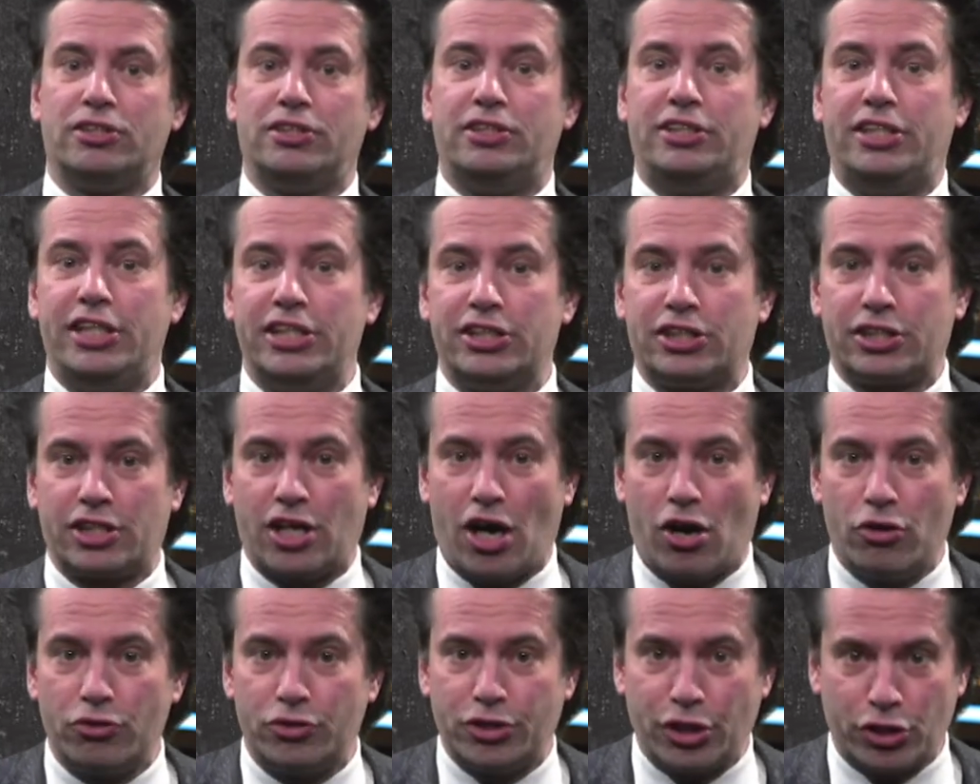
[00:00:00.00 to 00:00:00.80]

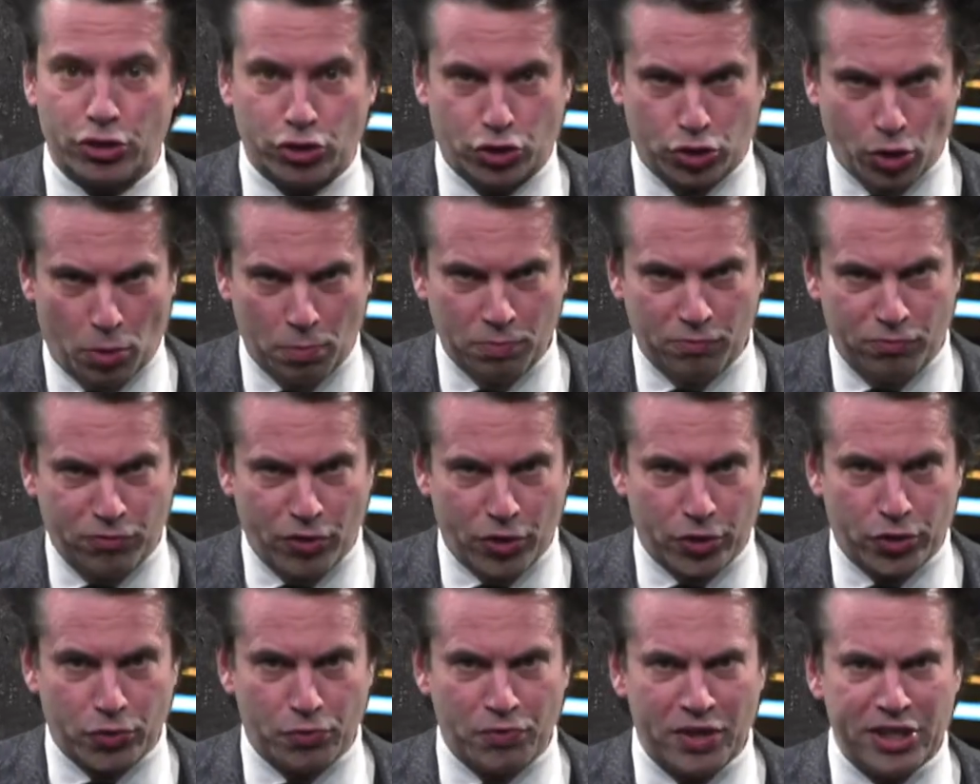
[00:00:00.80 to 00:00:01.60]
discounting some
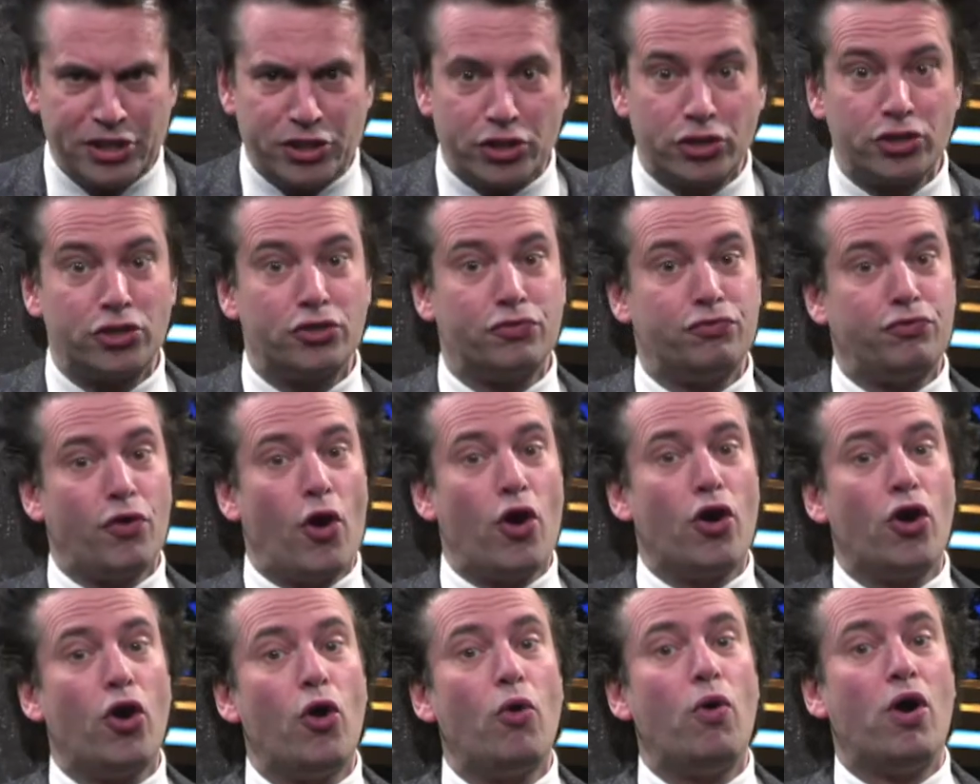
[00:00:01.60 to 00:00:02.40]
fluctuations,
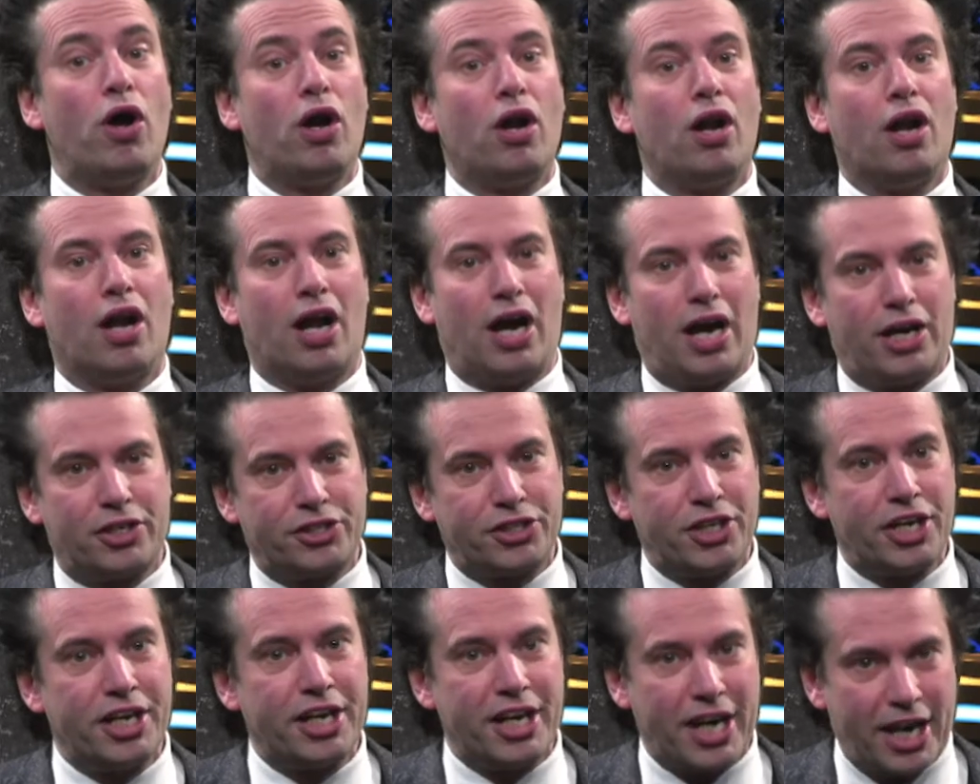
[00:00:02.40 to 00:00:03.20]
follow a
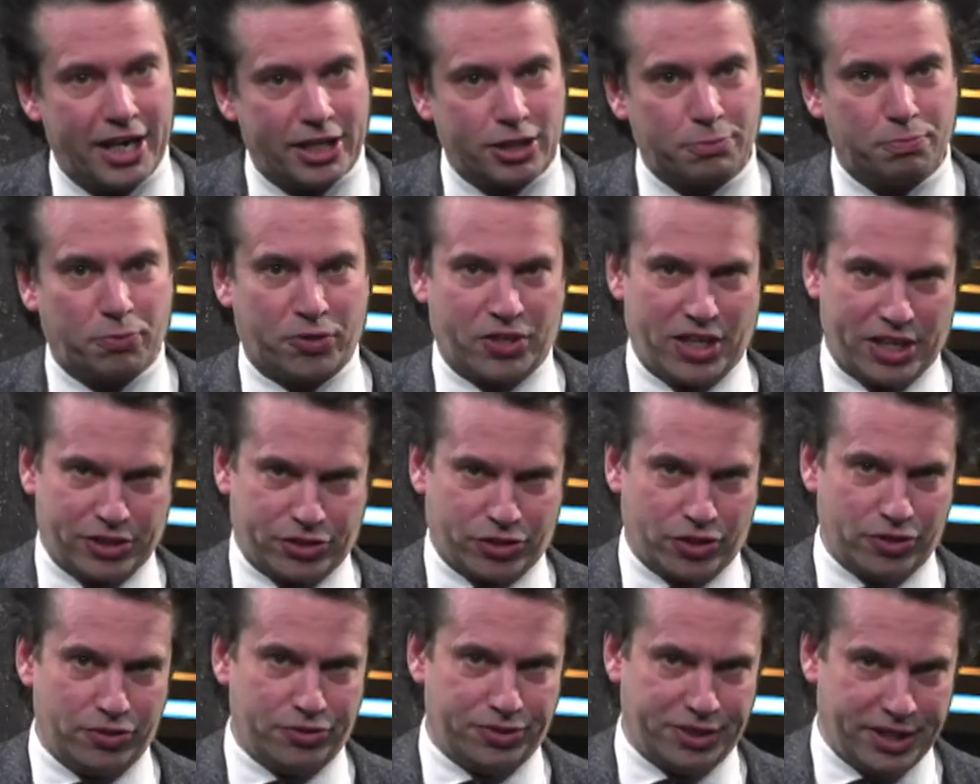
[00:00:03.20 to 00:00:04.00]
largely
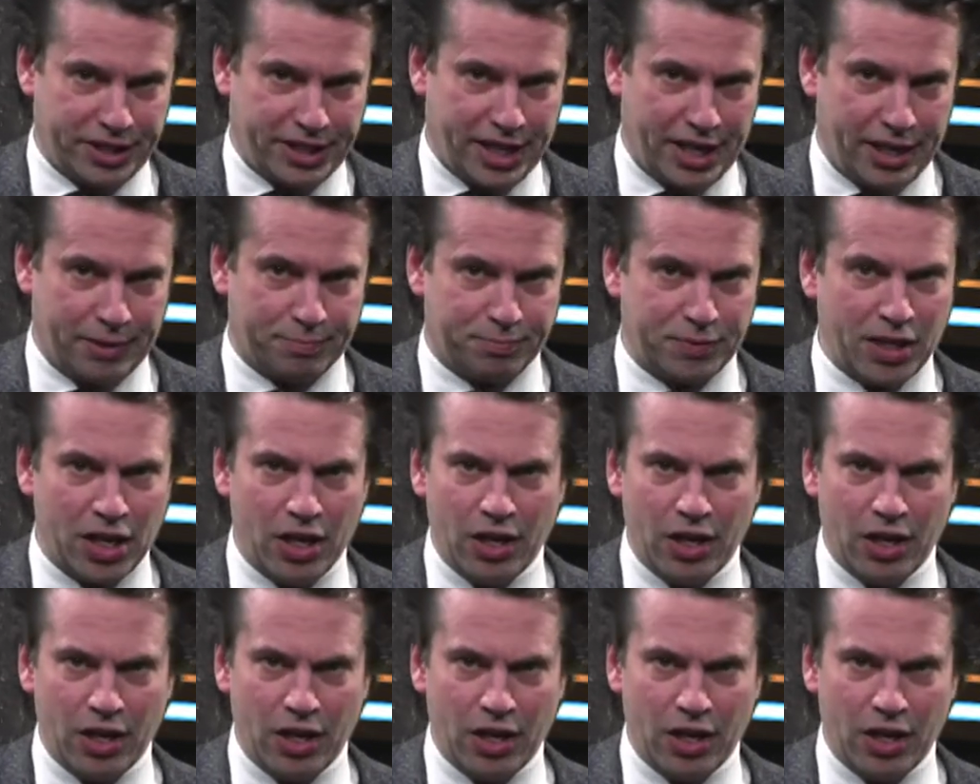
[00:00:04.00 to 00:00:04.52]
exponential decay.